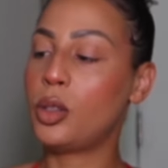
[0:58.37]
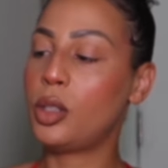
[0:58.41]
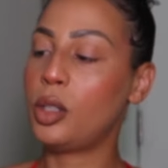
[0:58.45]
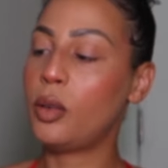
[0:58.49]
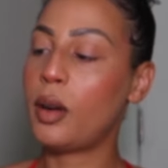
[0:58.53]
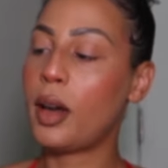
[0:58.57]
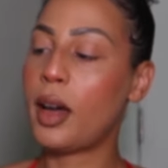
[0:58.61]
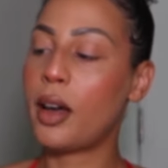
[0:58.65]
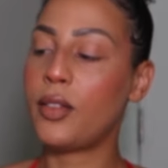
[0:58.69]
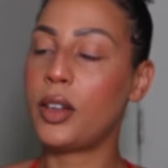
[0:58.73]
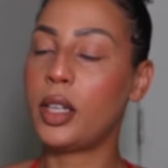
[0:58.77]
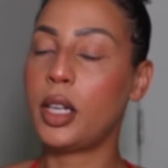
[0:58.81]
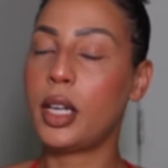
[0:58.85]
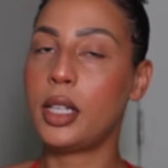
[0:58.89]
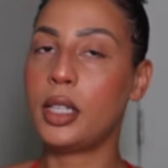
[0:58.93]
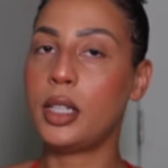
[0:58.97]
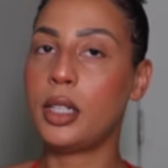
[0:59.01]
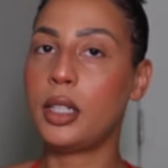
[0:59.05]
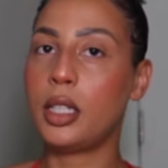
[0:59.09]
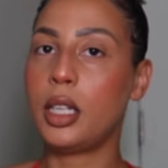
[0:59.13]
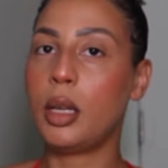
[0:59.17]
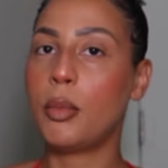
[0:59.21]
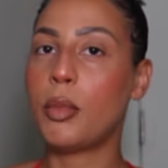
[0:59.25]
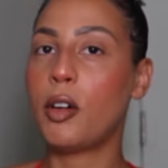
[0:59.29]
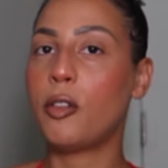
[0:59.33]
do have an
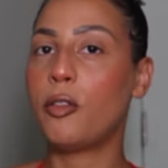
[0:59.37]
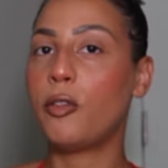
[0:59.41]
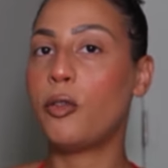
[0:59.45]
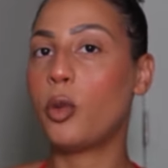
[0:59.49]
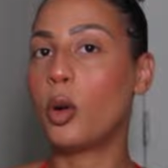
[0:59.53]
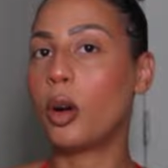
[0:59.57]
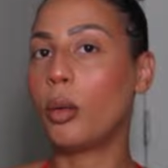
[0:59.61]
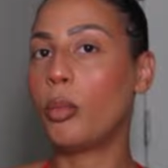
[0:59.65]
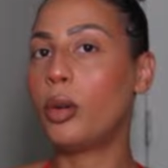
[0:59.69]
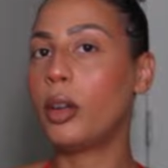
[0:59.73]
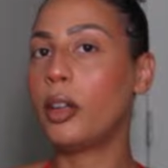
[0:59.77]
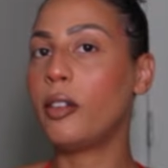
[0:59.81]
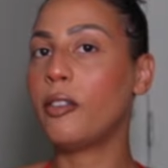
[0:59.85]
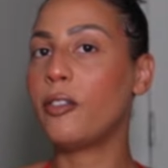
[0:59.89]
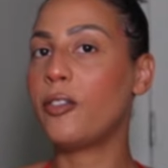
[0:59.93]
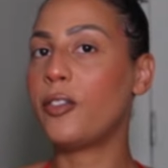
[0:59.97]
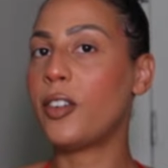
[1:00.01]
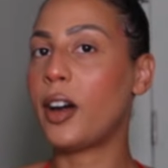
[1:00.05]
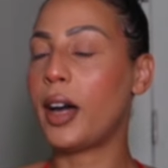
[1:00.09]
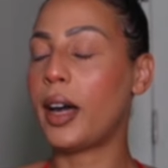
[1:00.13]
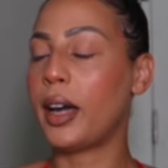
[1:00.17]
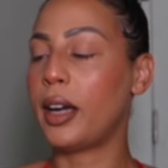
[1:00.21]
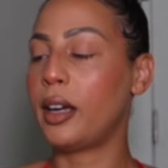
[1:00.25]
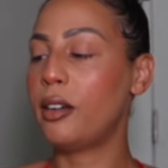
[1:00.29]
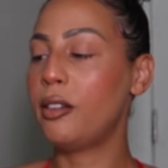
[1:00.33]
inseam of
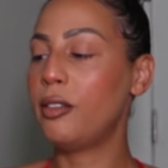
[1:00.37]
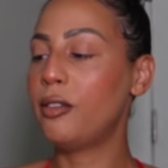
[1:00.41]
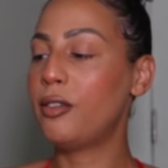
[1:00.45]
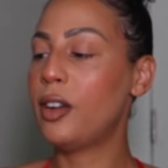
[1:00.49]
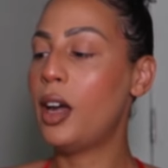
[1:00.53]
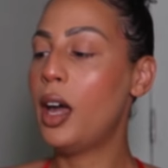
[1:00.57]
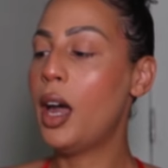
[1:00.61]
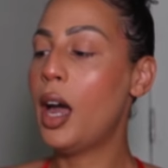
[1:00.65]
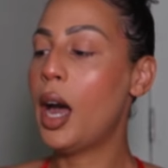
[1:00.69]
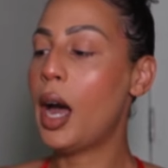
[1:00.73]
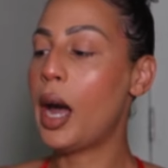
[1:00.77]
4.5.